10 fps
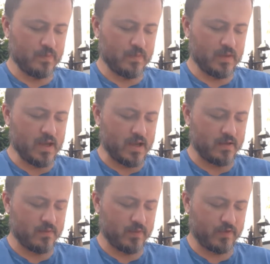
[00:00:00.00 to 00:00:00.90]
yeah,
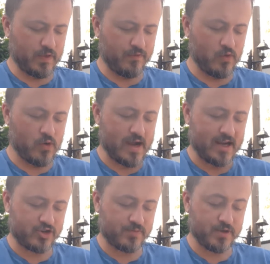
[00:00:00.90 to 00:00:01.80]
we've got the 4
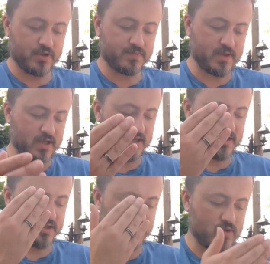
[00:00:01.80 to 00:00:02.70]
attributes being
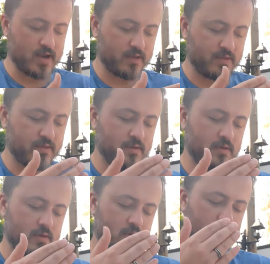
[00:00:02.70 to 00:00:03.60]
strength,
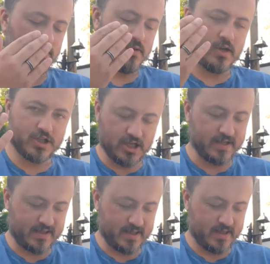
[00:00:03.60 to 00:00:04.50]

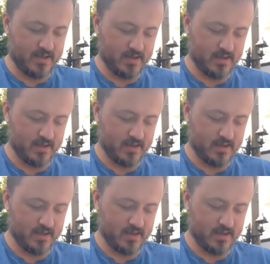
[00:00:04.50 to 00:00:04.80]
agility,